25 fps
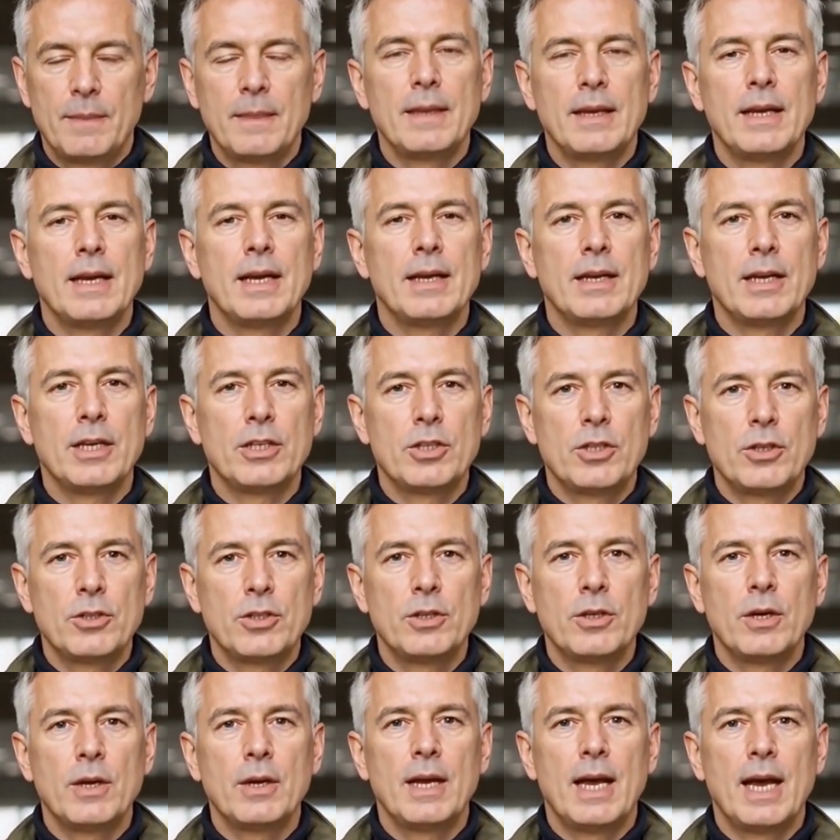In addition
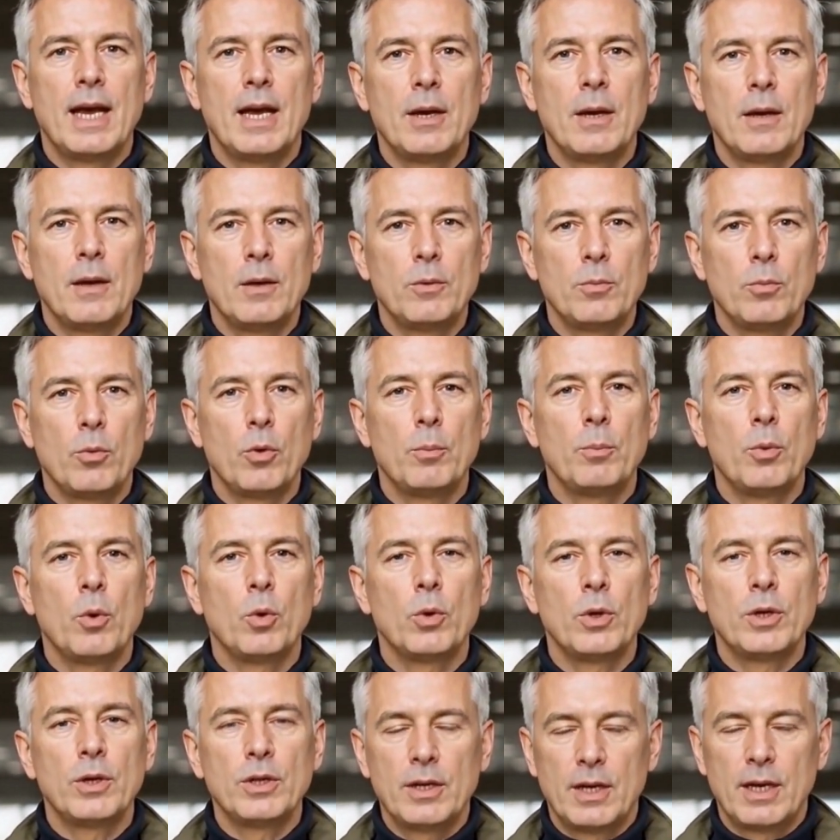to the latter,
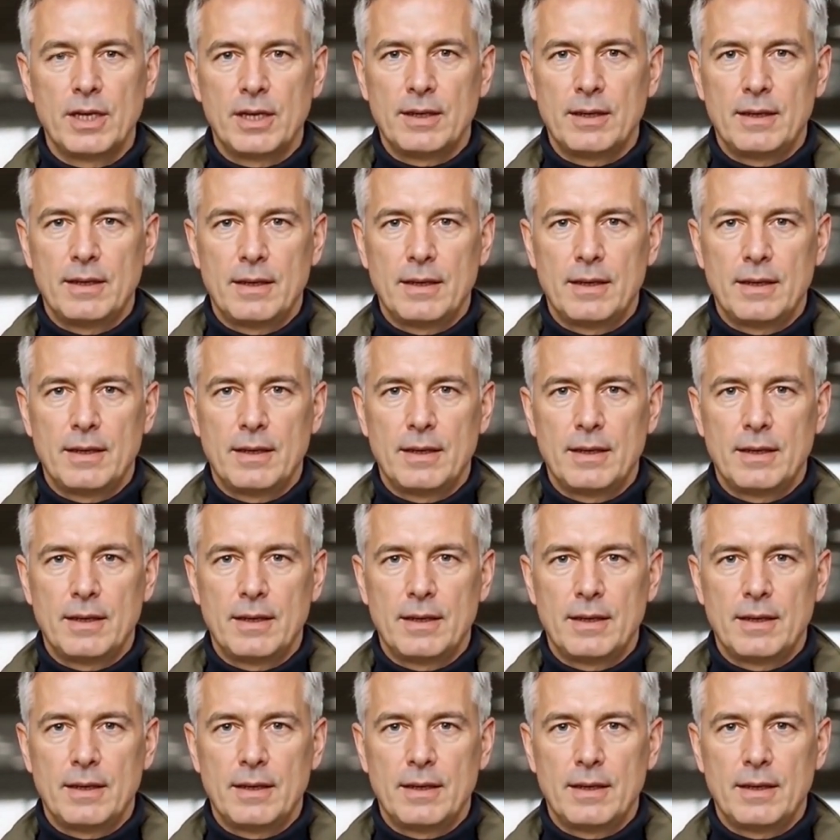reportedly,